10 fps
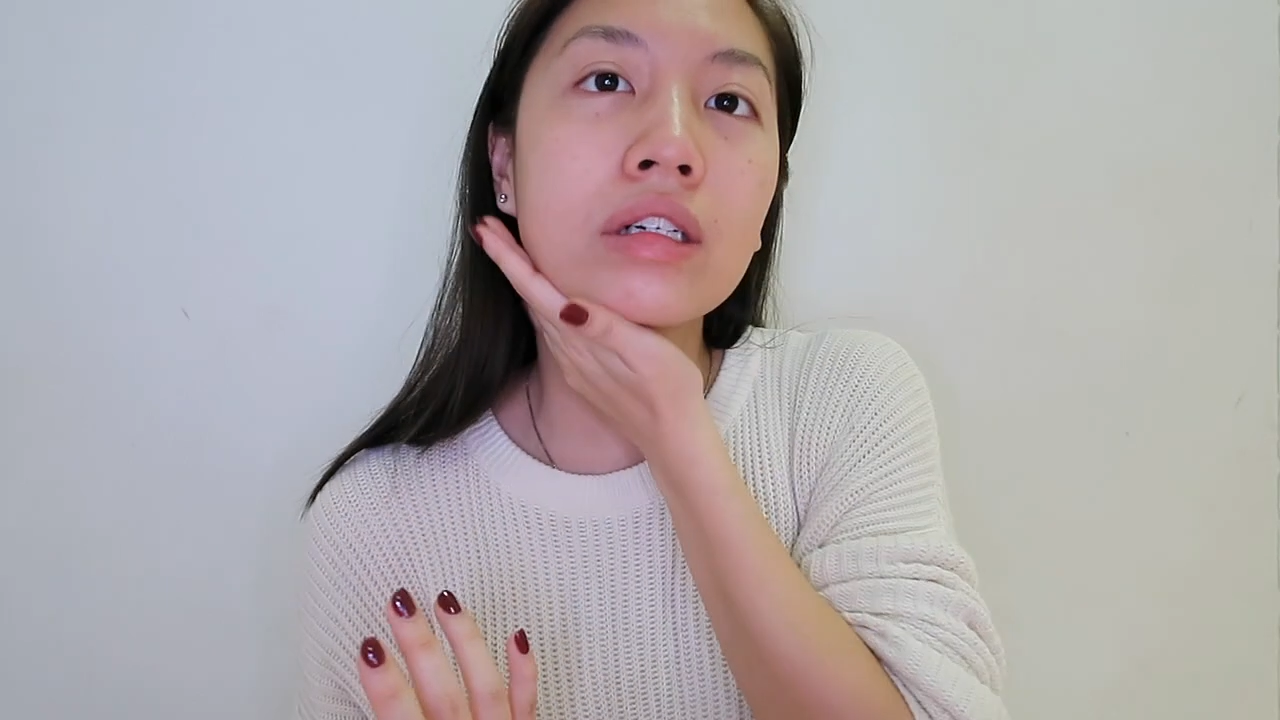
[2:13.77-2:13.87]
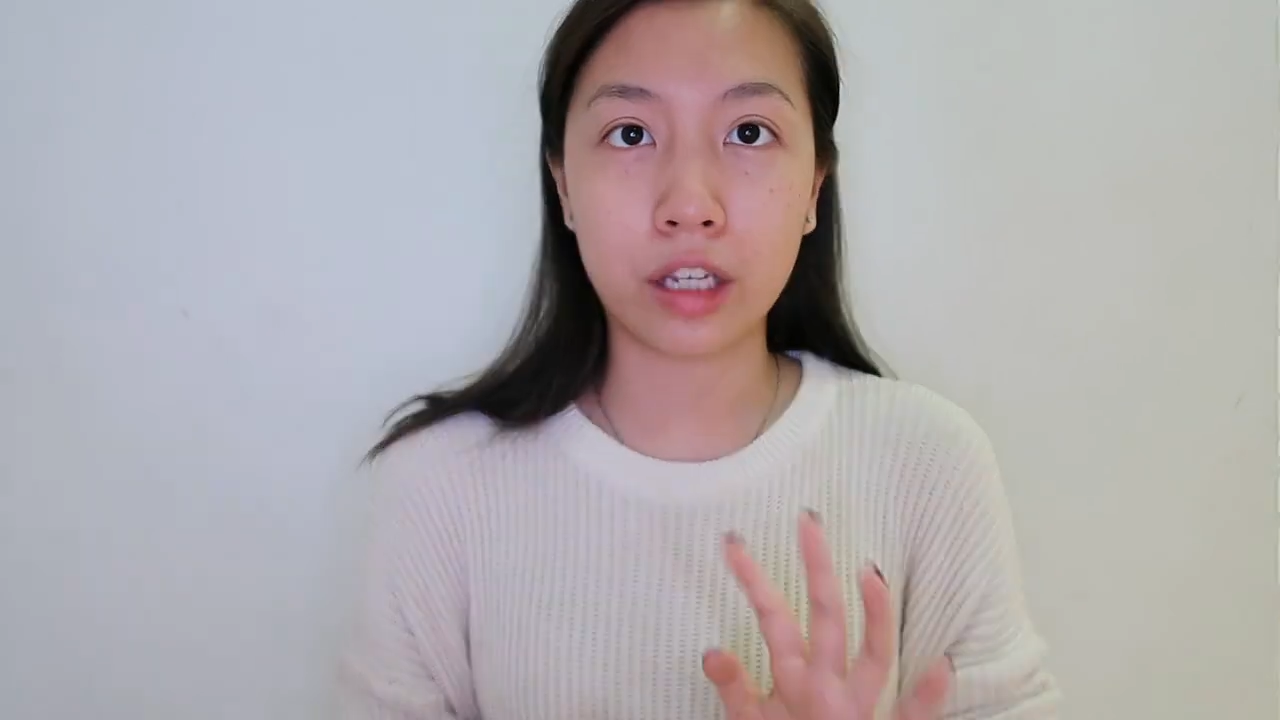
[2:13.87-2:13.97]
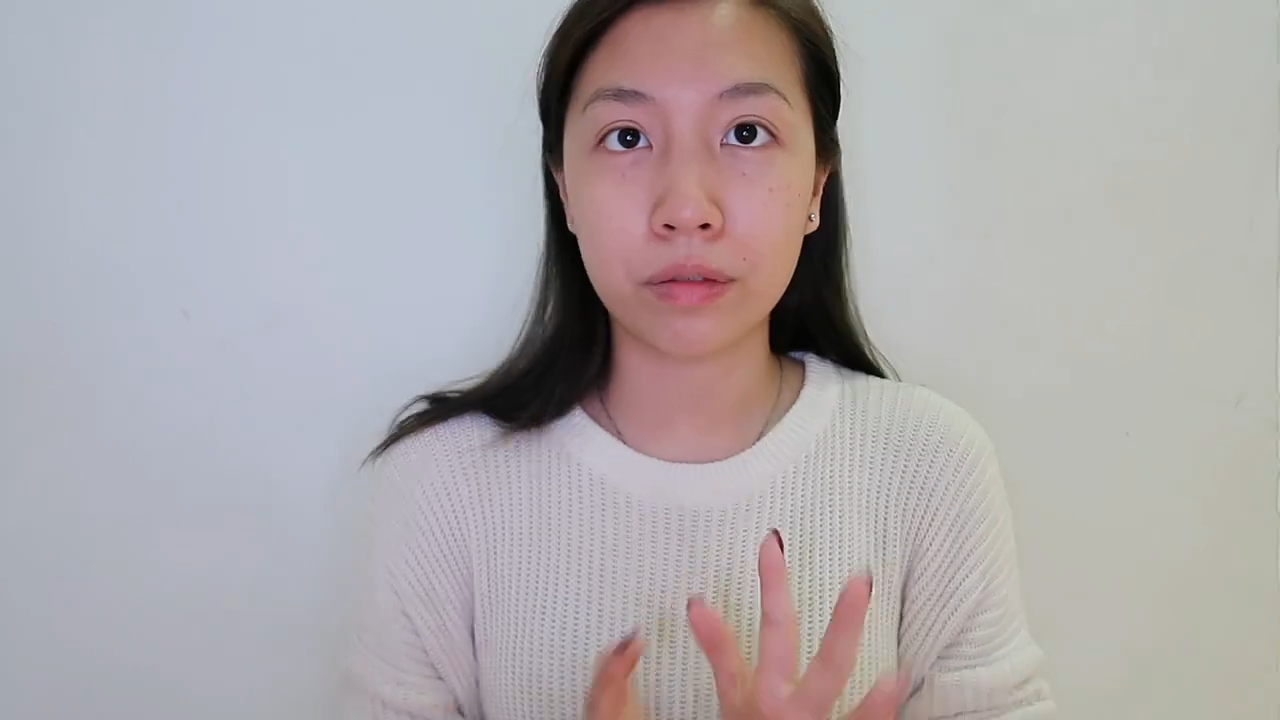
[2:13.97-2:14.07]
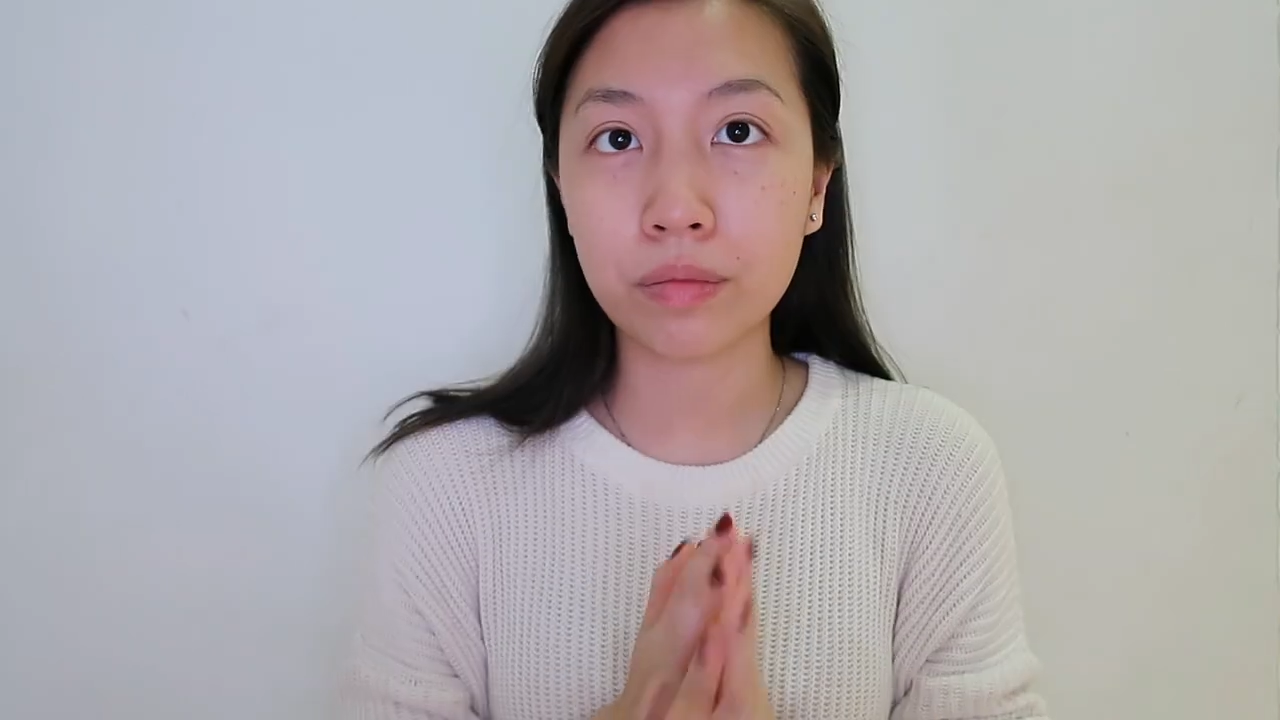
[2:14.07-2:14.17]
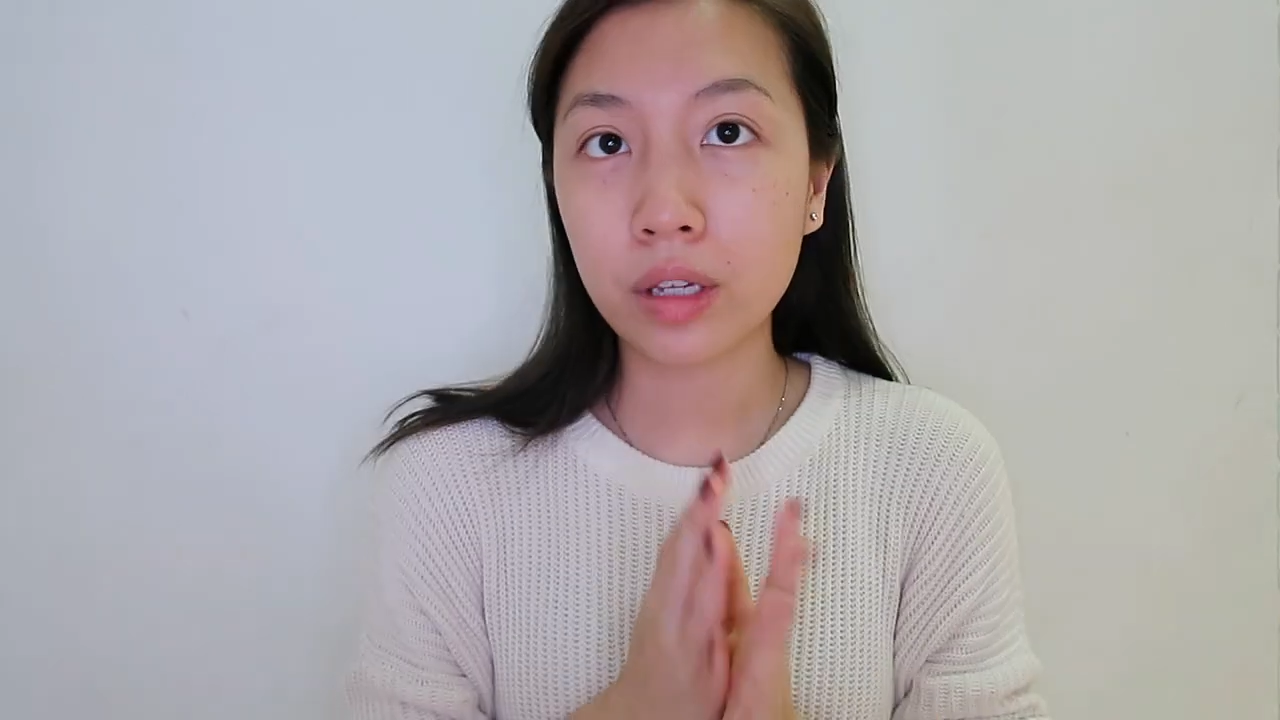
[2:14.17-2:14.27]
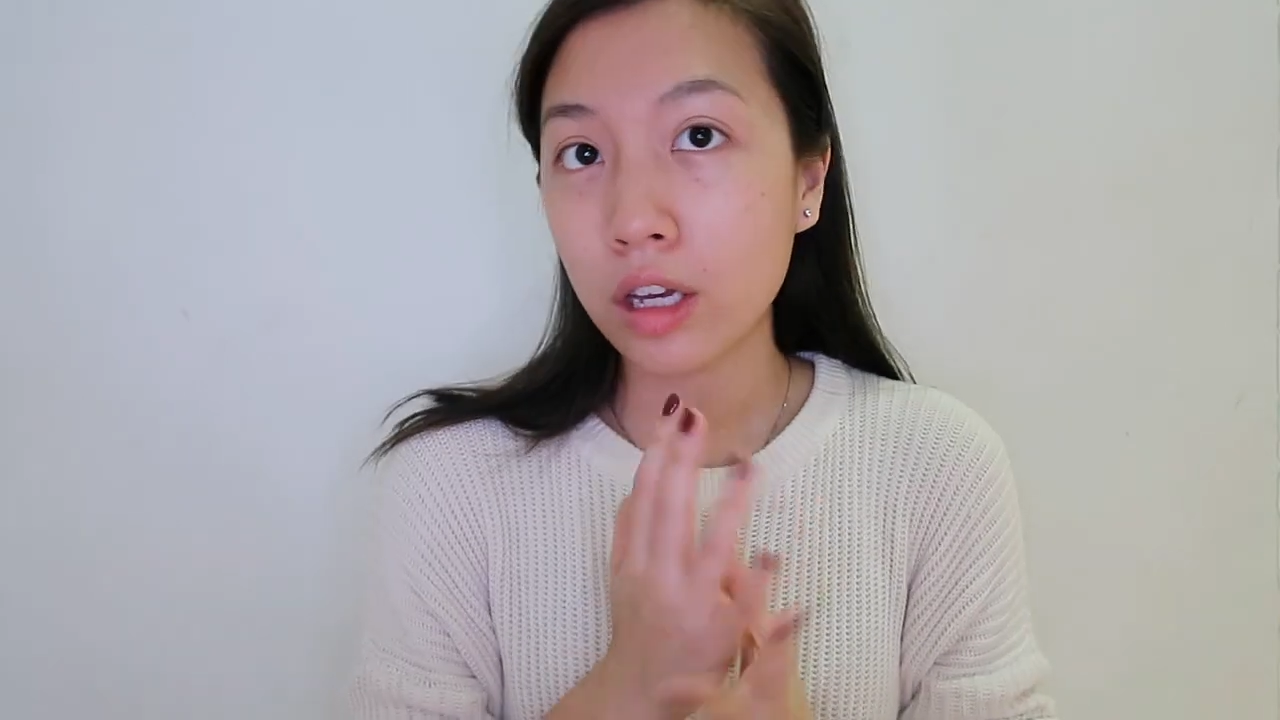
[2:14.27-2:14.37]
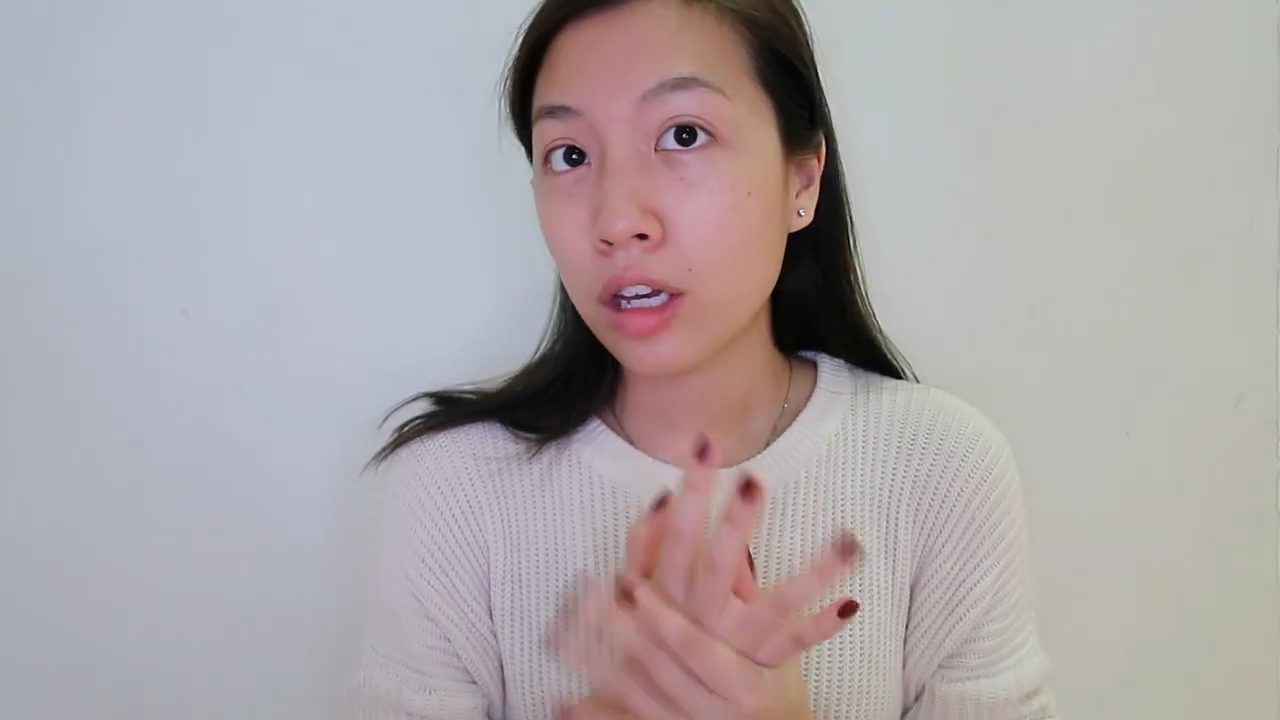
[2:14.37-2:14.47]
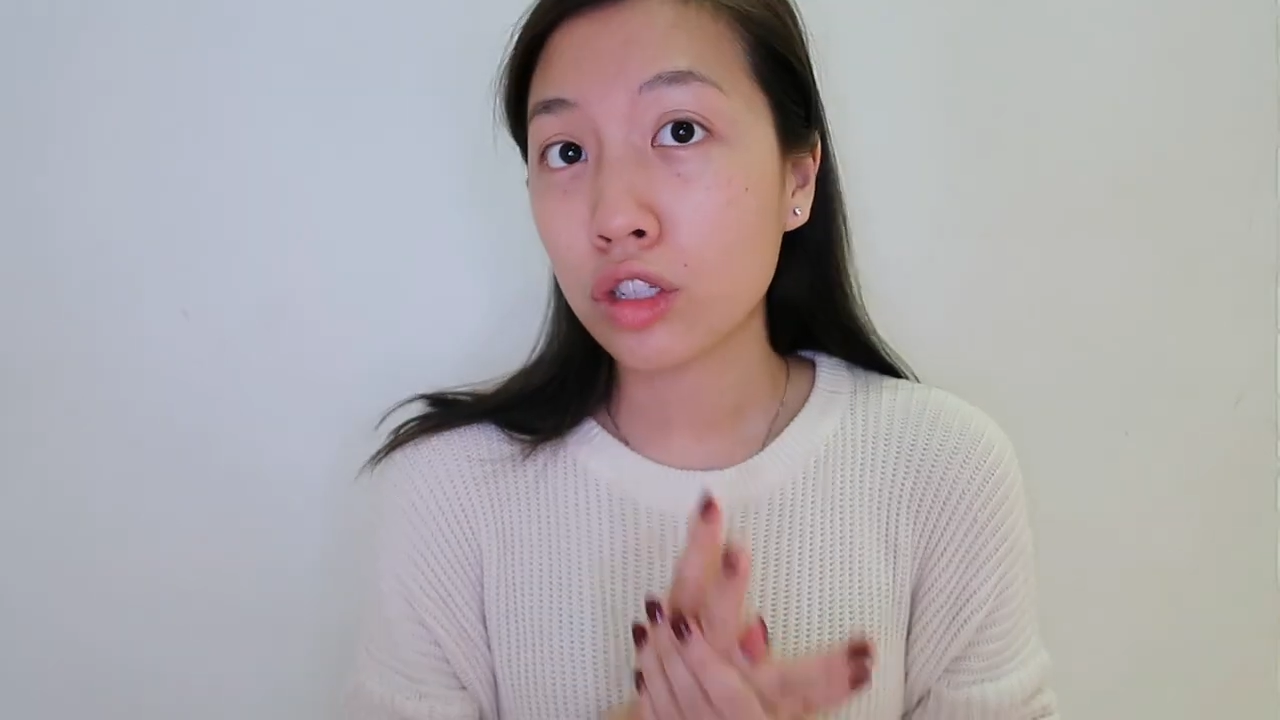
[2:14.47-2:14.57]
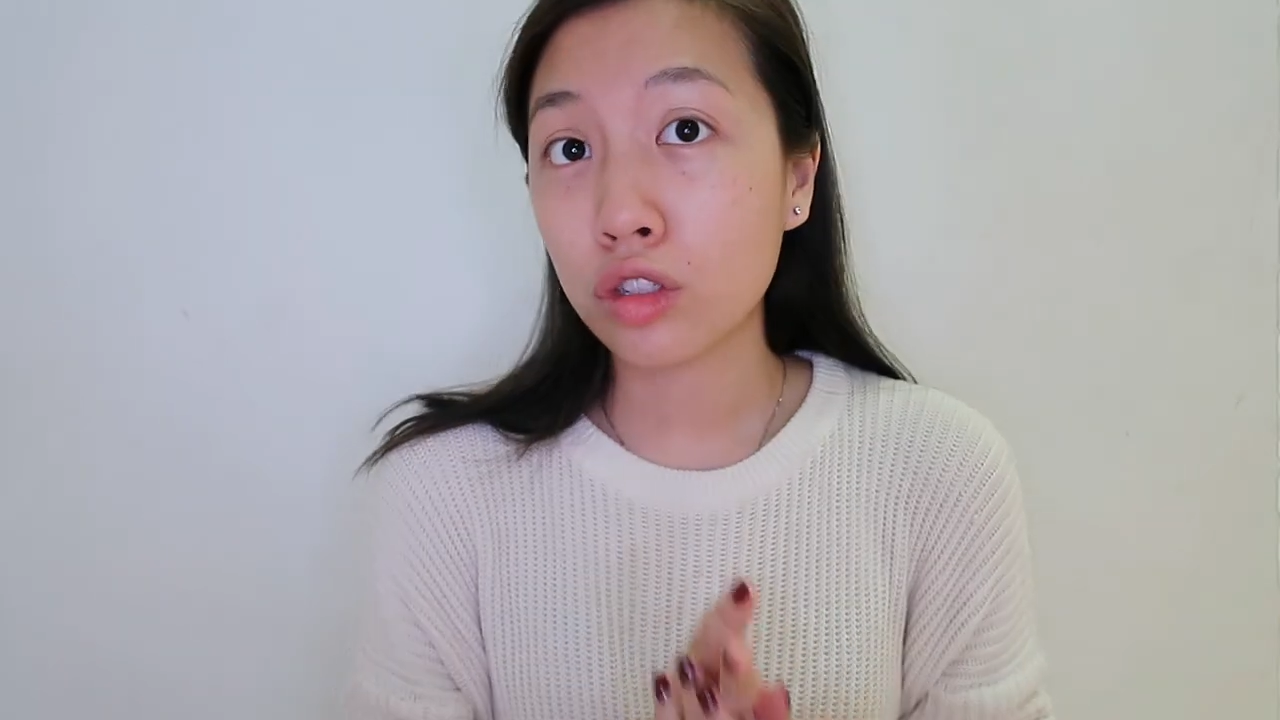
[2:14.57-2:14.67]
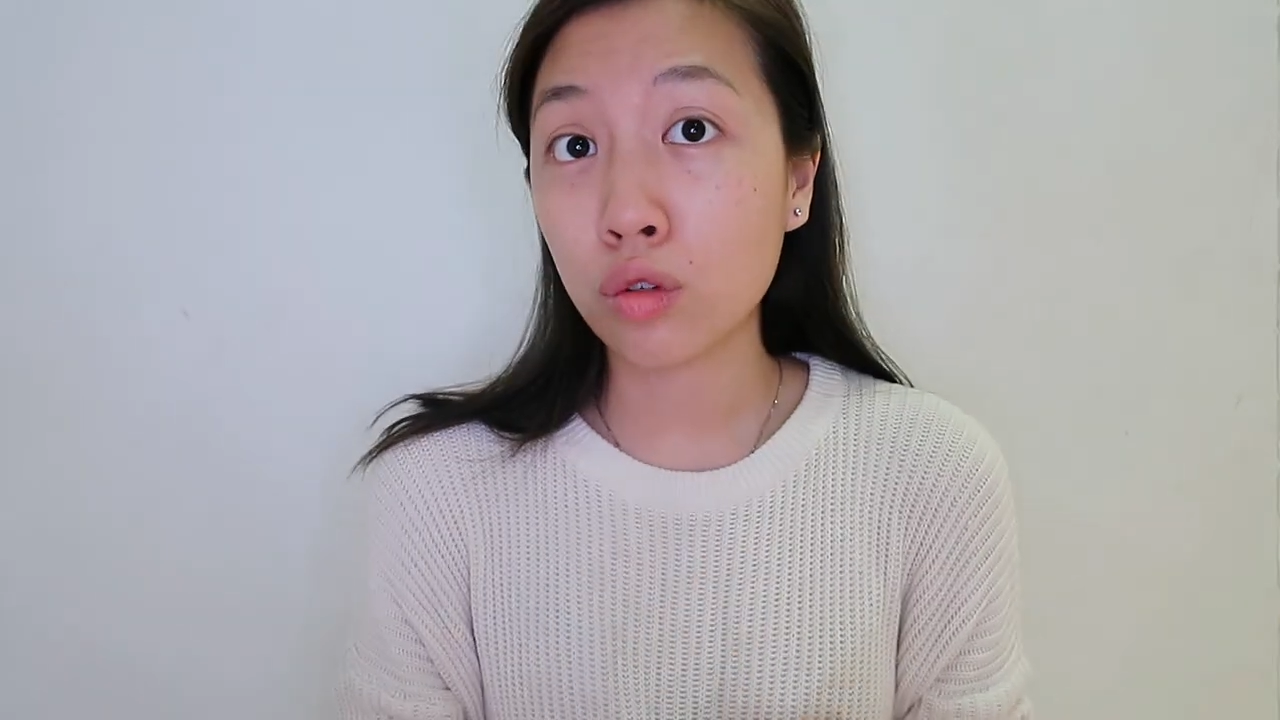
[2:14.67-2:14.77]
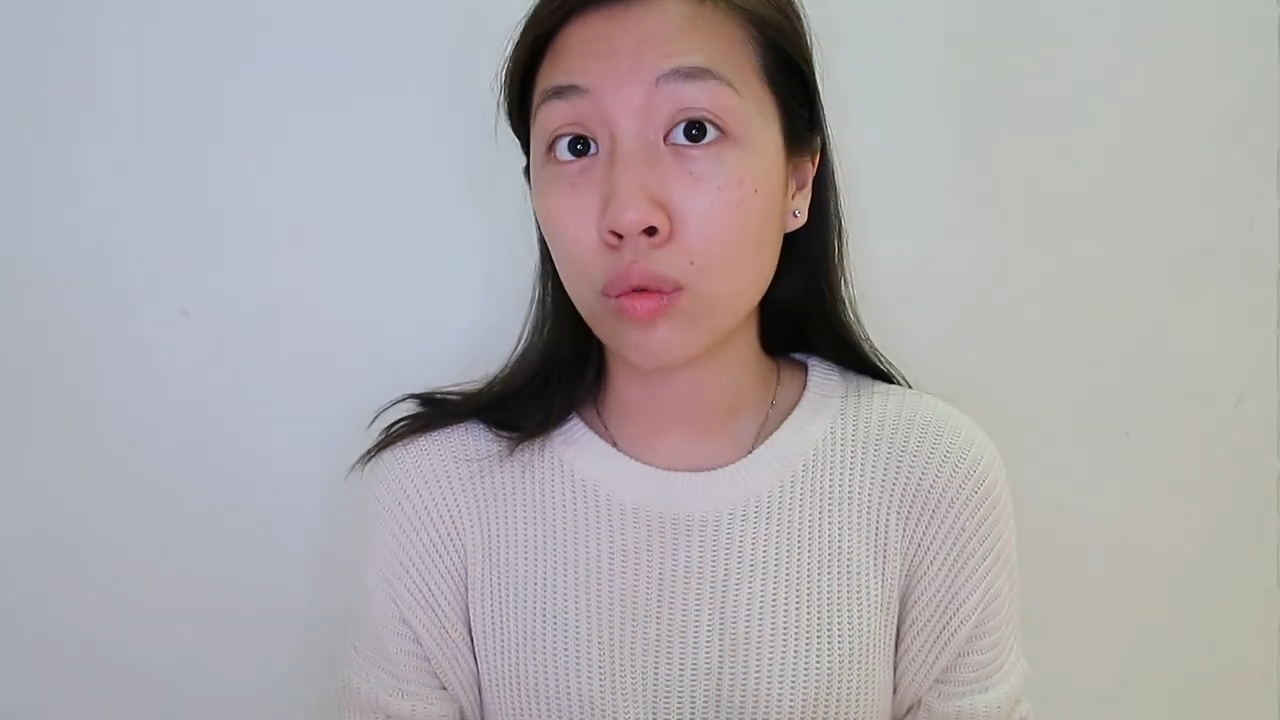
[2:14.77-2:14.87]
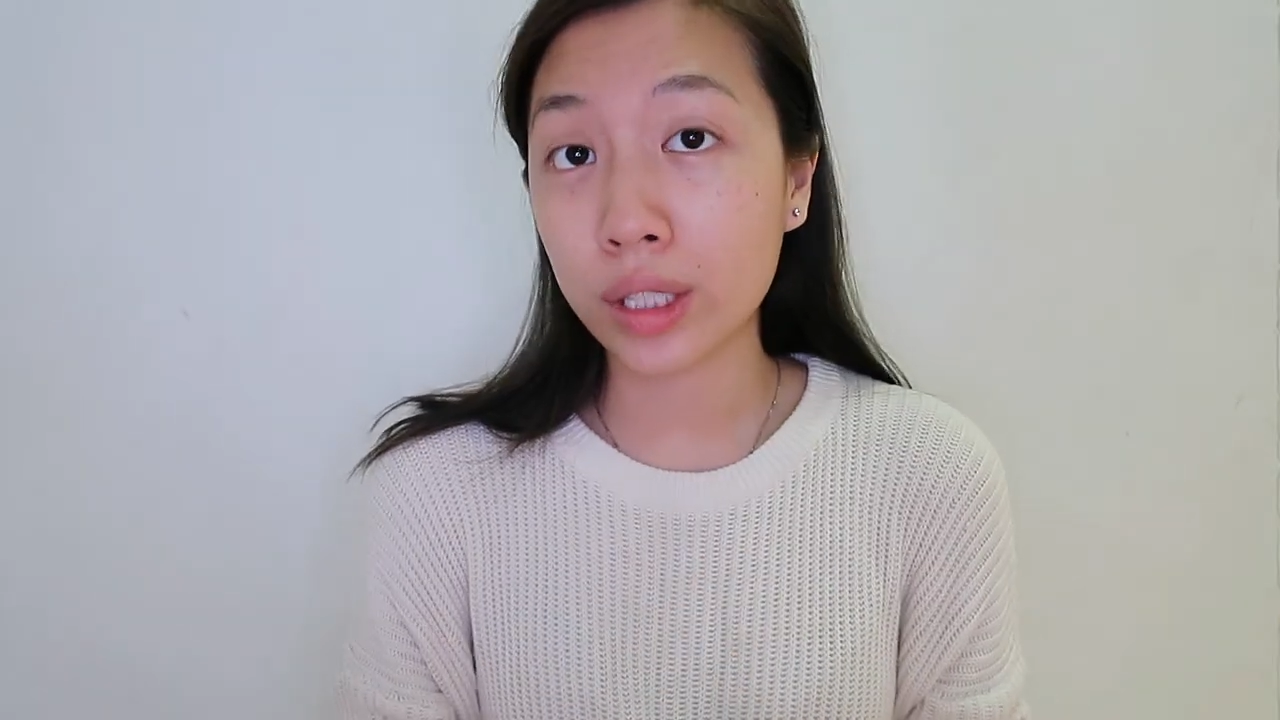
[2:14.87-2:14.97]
Okay. So